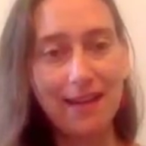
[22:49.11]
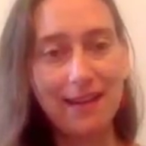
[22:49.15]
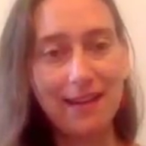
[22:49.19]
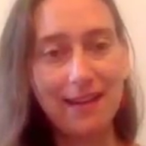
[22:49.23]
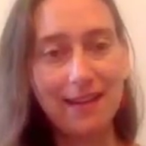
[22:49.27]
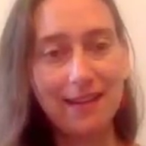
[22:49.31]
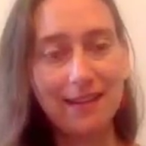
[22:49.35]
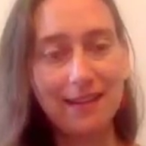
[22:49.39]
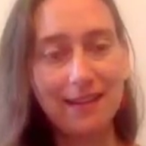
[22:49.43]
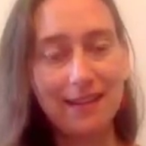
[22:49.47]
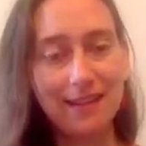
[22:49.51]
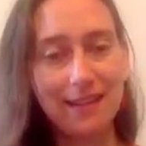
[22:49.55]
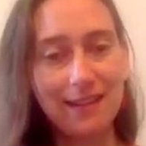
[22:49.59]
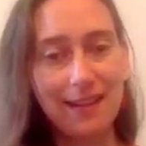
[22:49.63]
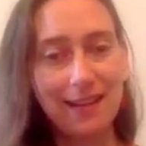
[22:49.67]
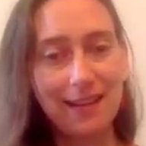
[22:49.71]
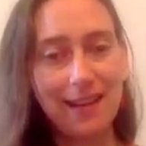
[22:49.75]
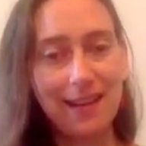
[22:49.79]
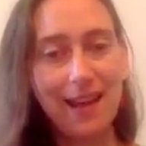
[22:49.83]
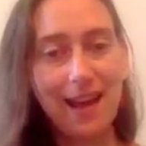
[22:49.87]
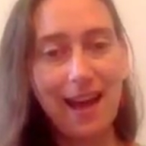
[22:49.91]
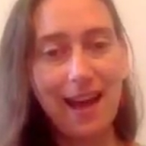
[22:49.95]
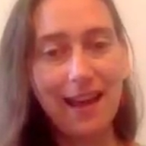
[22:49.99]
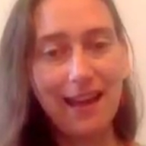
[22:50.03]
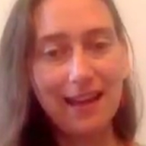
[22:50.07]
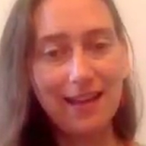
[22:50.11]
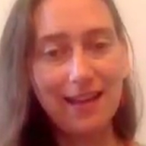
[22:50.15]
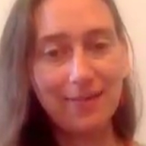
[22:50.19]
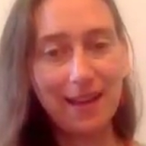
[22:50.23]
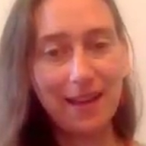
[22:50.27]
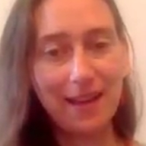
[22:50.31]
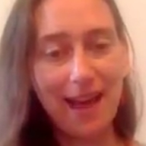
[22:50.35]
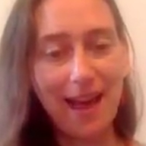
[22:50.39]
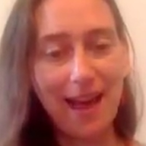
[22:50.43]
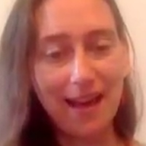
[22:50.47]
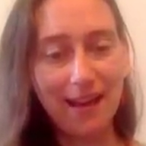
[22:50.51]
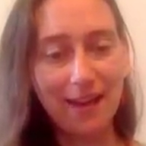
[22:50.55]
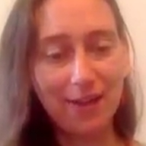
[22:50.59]
And I
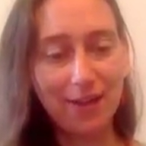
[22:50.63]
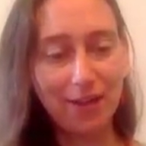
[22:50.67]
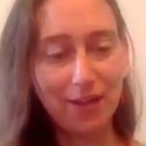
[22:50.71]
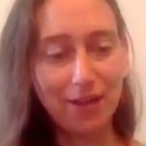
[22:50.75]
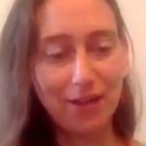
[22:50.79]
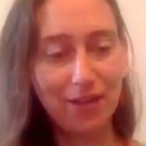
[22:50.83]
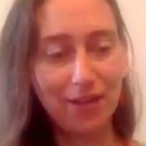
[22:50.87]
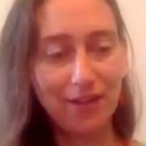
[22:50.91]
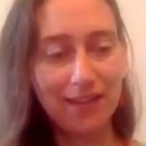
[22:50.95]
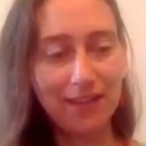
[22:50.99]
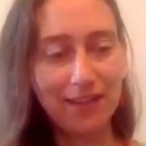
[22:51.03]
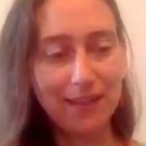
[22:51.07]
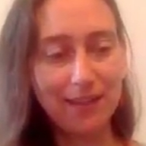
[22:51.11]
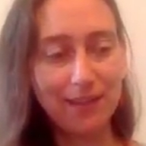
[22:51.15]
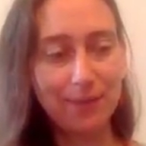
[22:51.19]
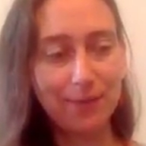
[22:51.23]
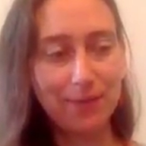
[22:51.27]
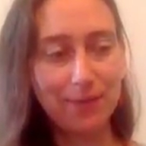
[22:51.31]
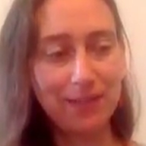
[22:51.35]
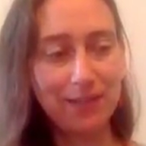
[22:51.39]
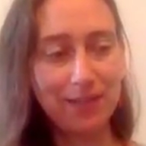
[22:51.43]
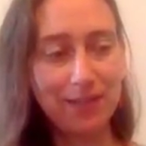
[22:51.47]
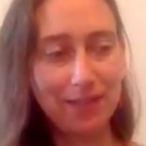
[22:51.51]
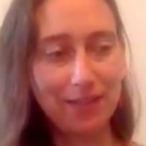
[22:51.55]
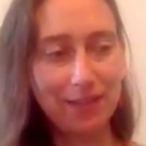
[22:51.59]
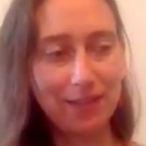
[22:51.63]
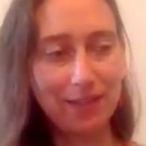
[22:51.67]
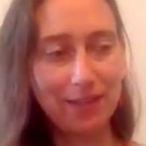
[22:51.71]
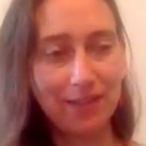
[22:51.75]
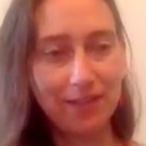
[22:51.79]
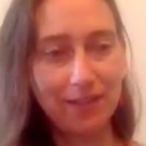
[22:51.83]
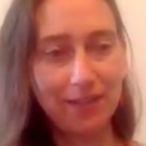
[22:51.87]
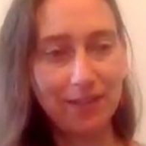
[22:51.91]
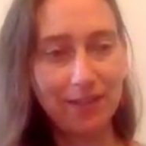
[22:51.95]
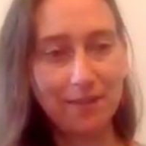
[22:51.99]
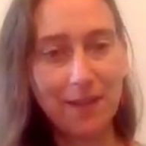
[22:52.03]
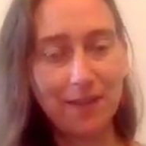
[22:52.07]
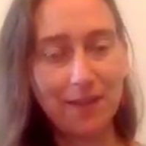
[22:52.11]
hadn't heard this
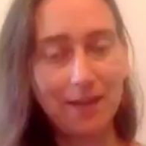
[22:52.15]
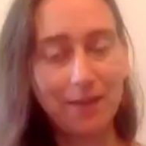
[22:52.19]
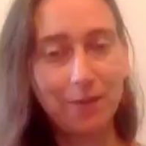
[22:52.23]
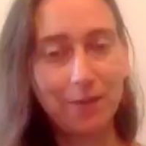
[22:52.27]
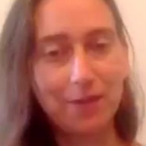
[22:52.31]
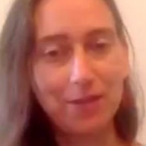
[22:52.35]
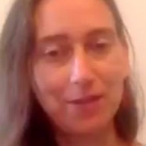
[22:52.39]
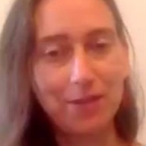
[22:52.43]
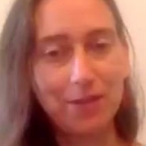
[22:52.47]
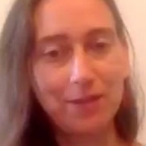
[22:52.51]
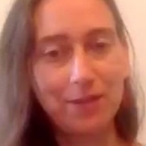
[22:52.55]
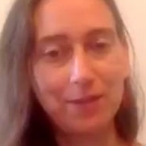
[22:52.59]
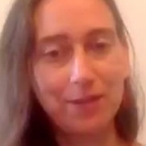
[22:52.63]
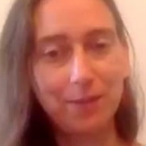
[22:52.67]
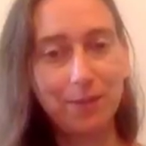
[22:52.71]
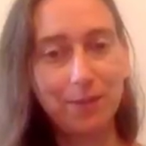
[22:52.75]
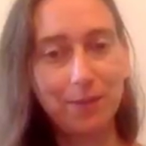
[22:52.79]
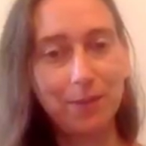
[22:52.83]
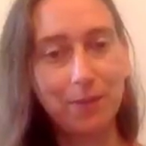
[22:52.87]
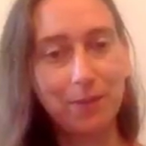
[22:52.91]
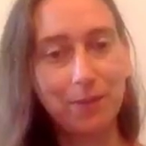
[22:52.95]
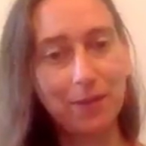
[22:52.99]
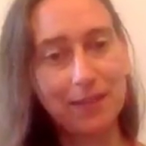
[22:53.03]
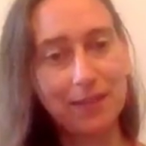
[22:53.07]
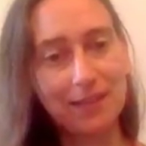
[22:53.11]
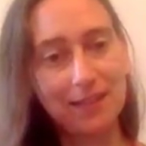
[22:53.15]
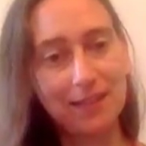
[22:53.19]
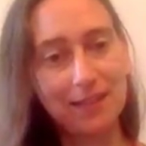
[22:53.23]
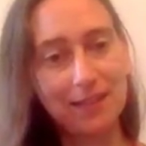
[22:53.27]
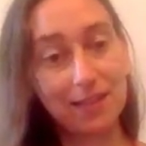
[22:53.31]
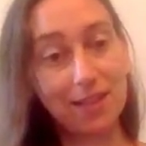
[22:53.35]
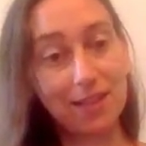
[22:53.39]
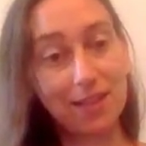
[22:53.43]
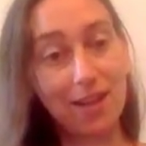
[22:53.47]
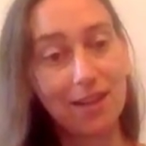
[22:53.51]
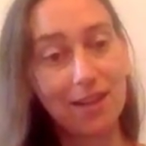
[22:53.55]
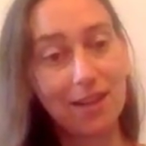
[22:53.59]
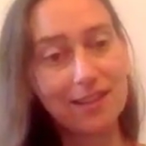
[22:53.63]
particular metaphor used before. It's the
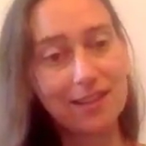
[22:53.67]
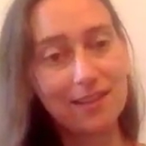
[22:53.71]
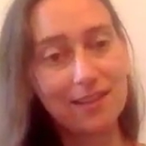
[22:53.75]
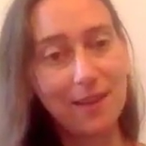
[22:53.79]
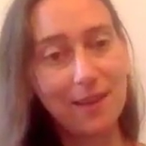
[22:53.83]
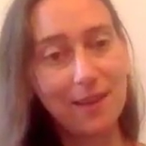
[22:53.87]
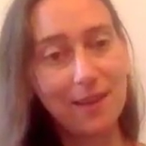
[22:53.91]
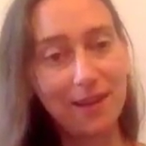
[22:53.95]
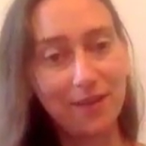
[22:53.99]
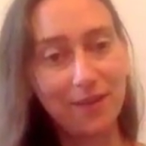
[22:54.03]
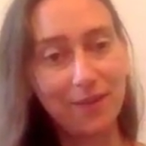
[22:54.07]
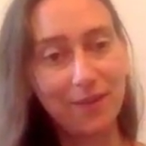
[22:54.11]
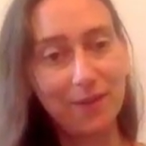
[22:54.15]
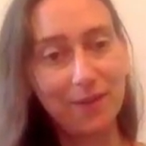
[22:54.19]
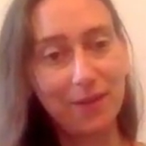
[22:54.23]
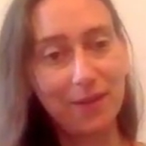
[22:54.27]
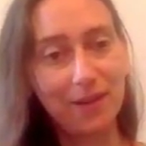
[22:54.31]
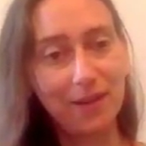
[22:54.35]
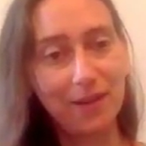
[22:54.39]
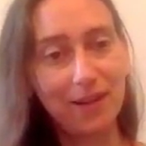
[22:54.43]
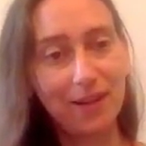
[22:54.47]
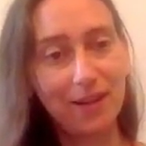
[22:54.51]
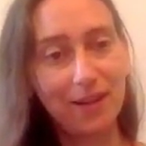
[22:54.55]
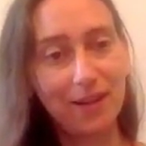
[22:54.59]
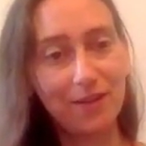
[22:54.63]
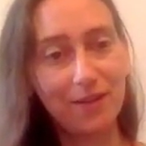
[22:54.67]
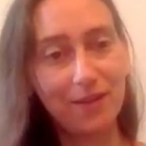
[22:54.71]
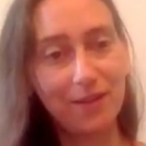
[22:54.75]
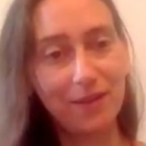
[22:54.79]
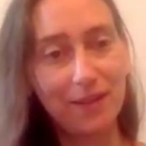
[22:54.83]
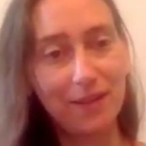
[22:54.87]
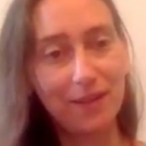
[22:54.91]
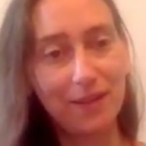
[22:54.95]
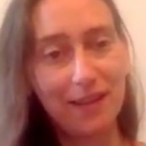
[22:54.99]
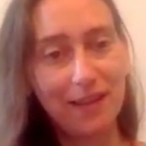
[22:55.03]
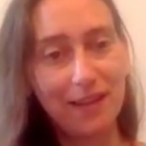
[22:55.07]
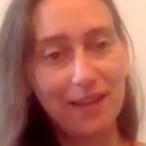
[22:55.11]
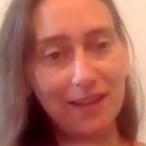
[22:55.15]
salt metaphor of
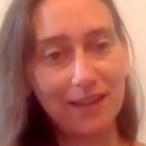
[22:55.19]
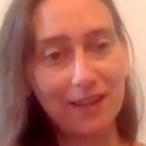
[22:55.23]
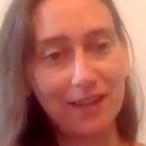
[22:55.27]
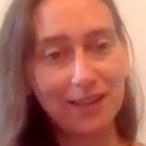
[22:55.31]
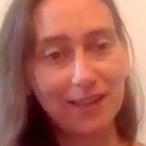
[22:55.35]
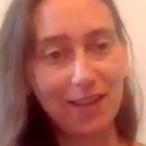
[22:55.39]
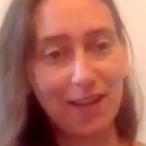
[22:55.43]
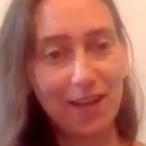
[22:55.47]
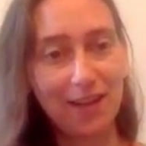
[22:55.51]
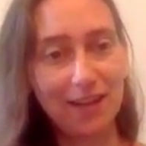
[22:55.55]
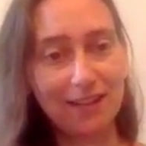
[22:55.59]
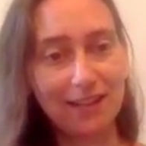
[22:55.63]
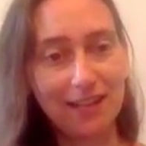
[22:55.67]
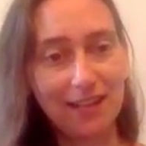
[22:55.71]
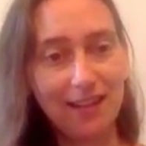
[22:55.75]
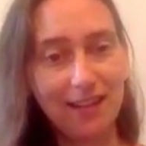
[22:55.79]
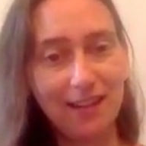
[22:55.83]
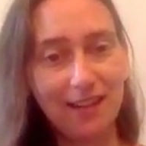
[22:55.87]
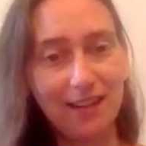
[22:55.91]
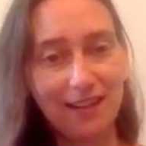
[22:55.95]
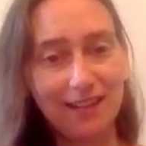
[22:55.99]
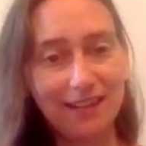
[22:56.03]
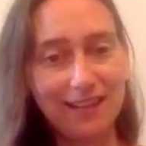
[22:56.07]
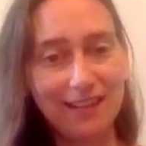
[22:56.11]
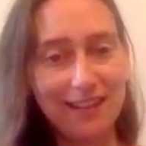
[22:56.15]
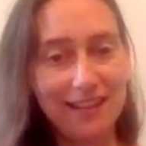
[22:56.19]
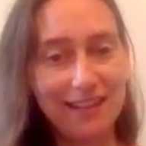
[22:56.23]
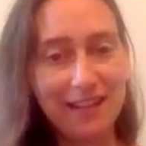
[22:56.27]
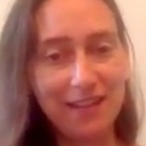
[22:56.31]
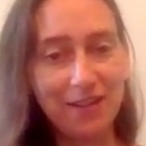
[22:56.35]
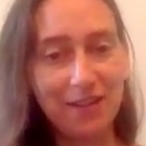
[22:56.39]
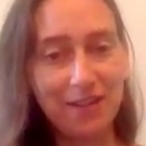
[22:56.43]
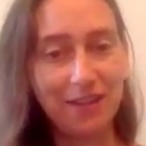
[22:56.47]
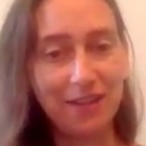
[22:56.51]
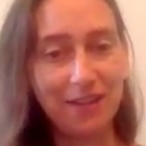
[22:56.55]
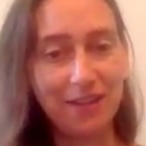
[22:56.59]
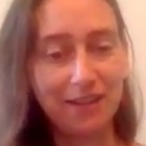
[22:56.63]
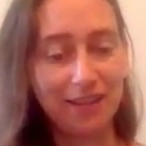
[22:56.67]
the salt in
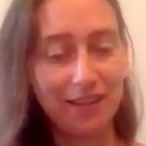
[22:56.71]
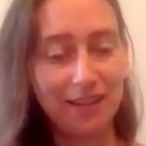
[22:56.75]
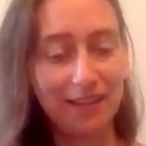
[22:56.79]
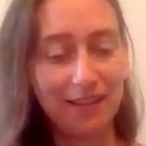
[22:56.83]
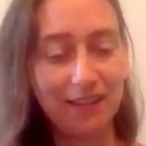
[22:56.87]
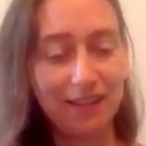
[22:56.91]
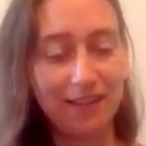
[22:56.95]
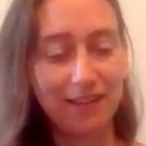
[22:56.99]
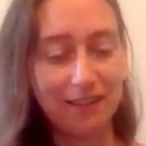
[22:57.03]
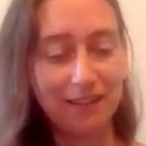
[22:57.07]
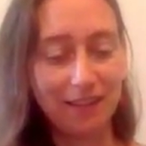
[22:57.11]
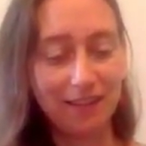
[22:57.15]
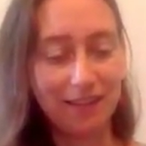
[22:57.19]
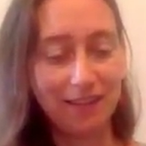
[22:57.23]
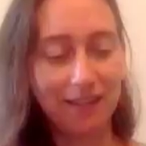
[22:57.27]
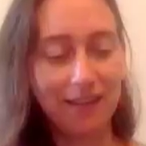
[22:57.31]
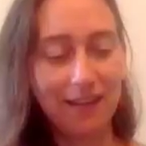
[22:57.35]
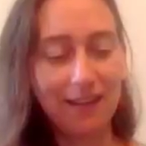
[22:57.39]
either a little